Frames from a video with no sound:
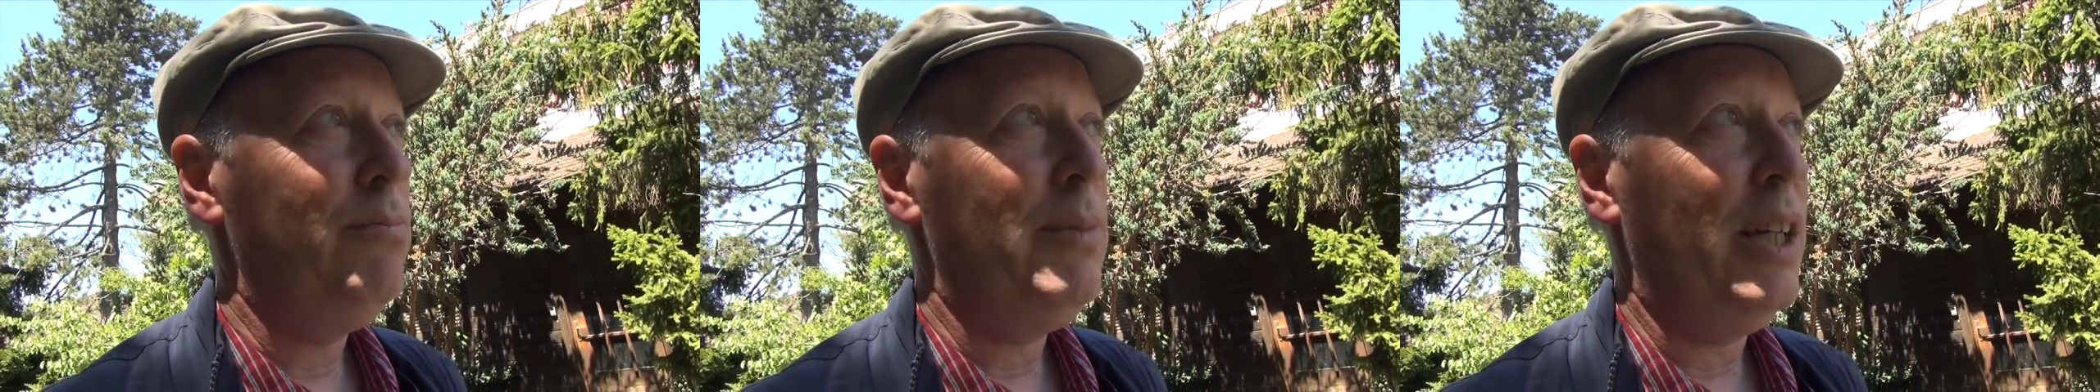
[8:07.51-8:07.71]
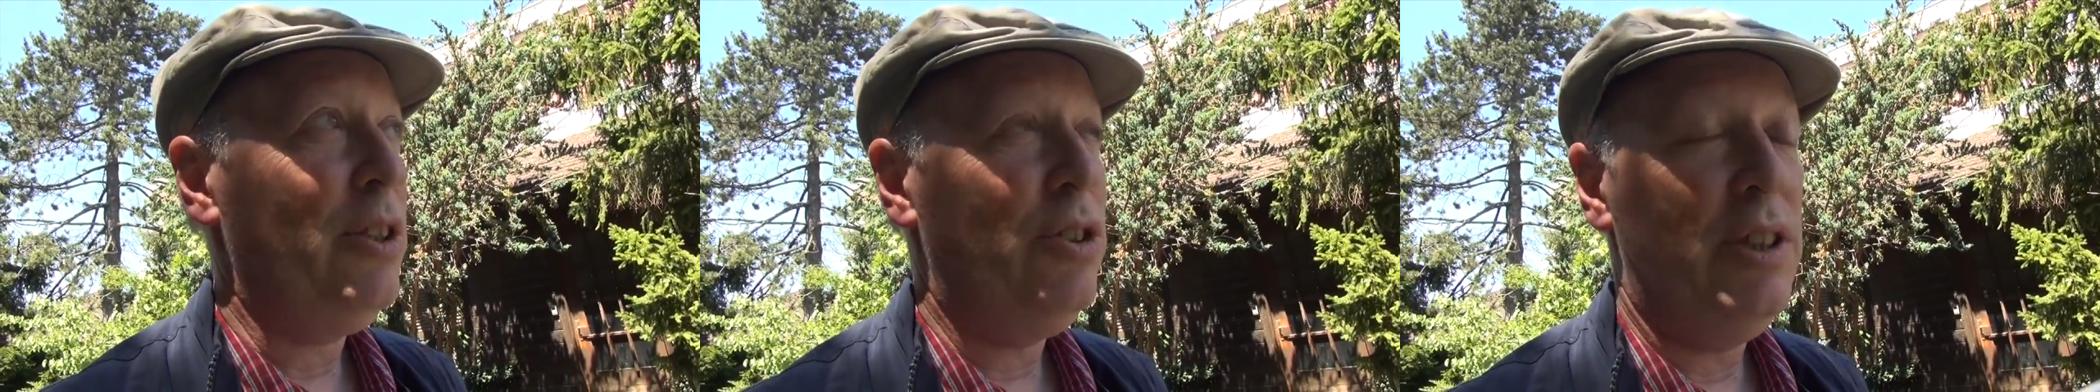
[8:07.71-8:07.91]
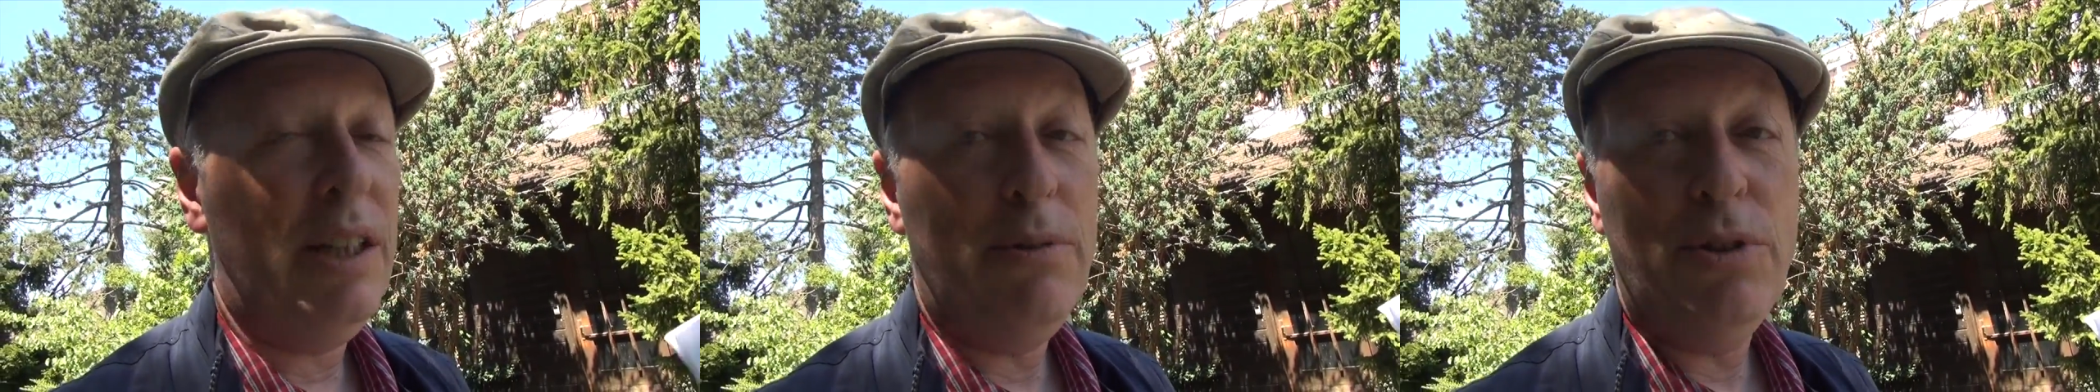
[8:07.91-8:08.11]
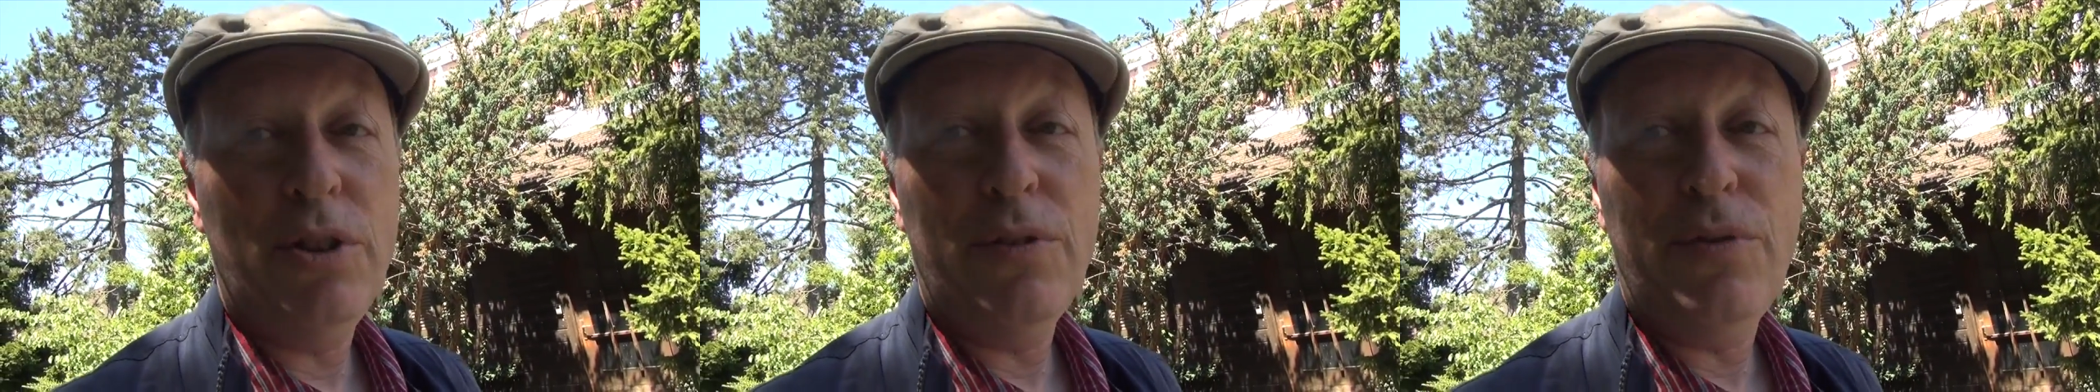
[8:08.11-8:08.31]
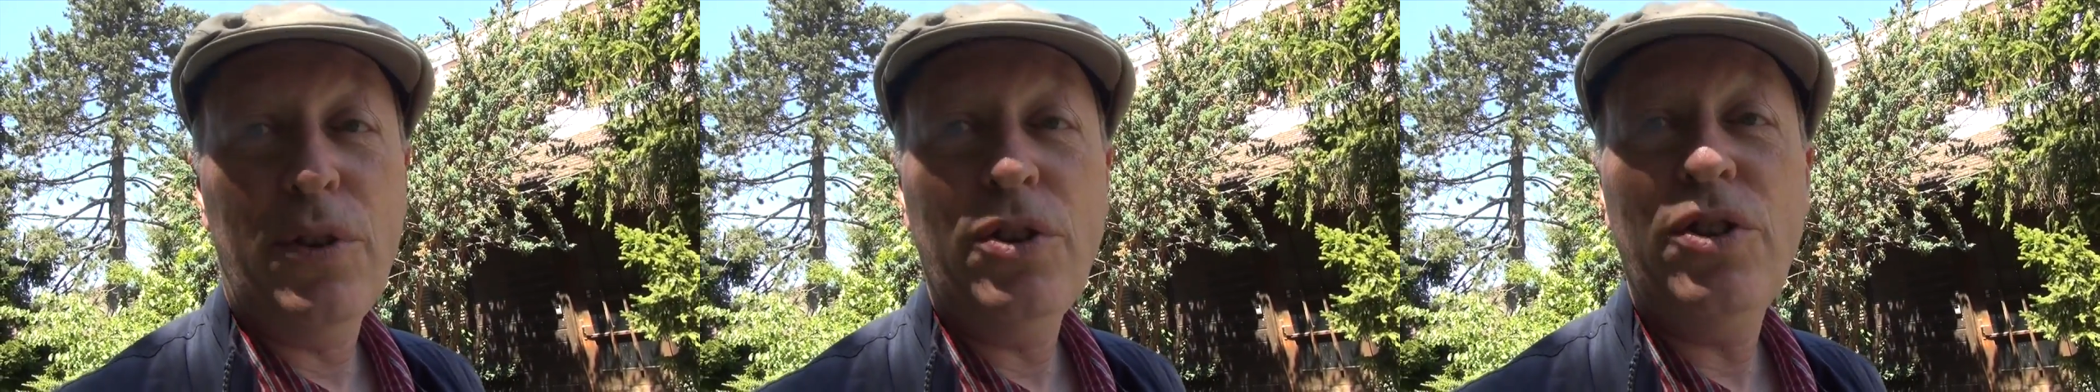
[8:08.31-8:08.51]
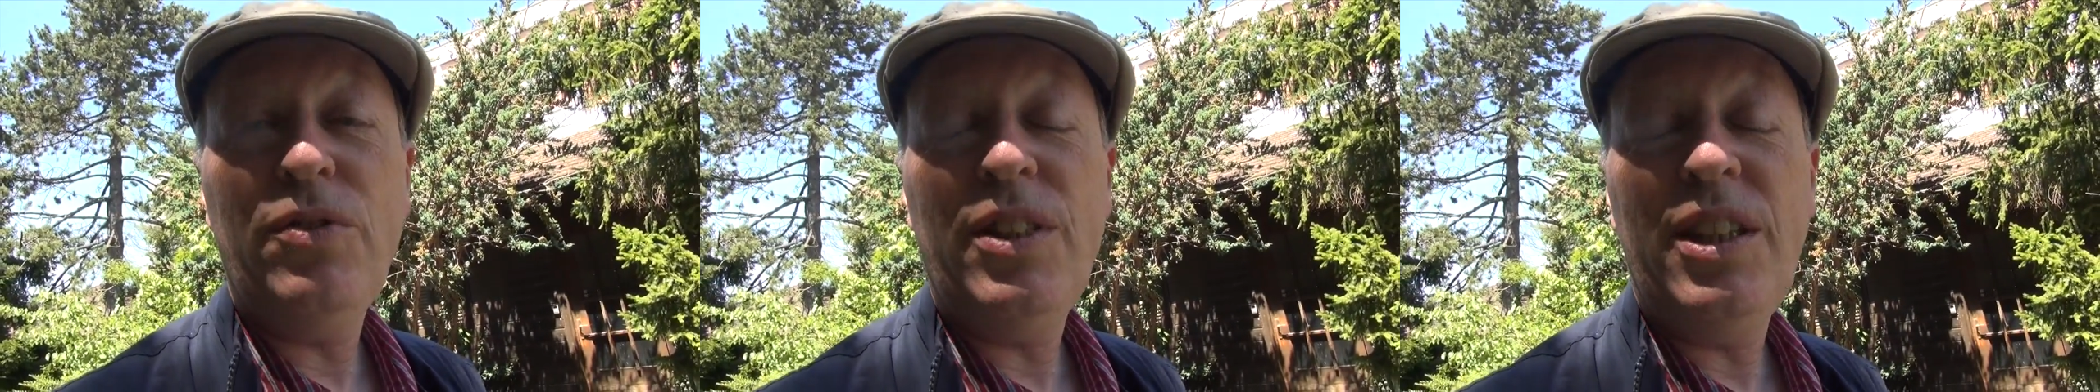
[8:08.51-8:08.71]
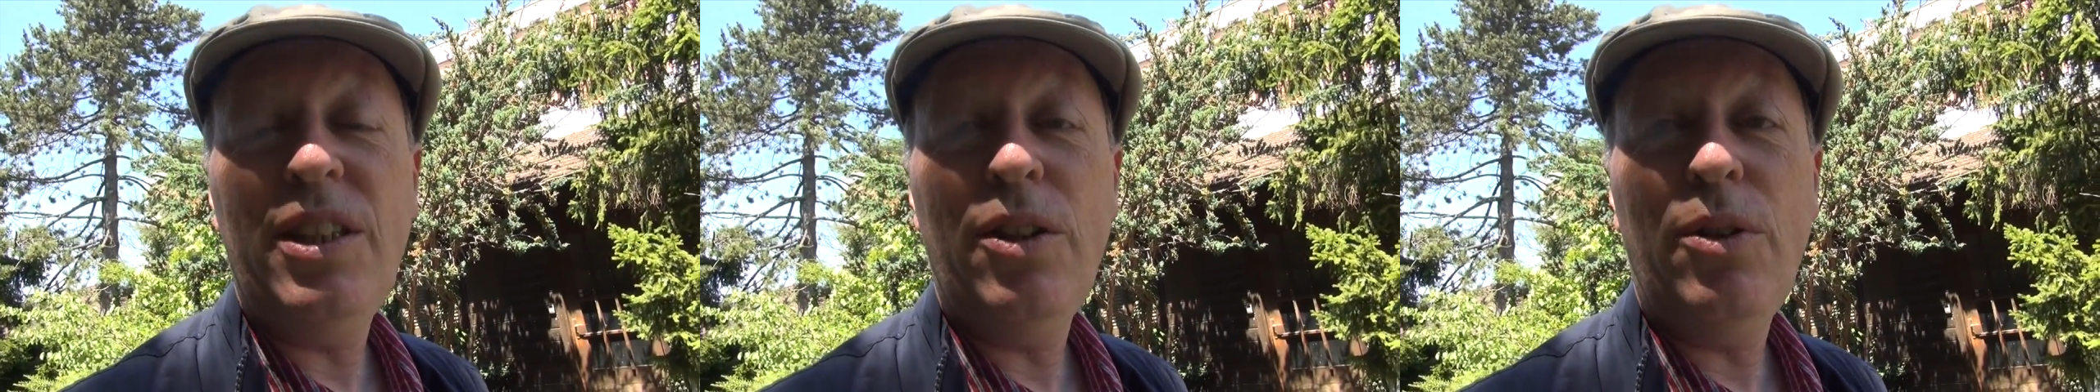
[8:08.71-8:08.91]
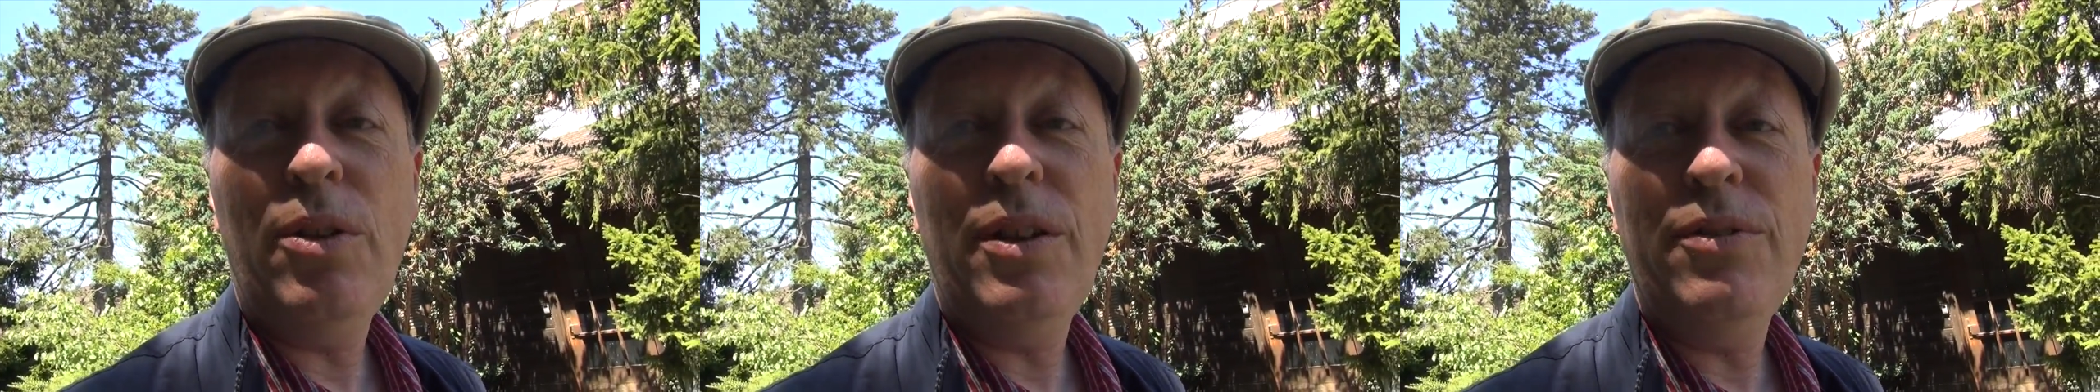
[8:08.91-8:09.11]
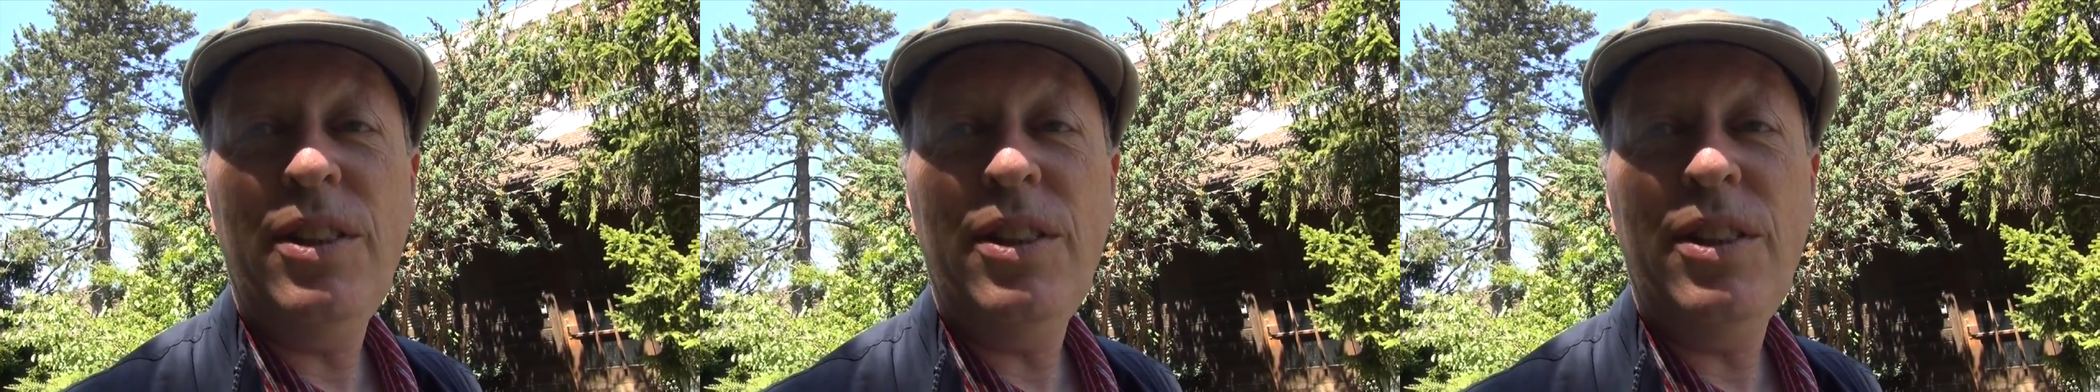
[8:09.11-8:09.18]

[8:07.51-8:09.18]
the first video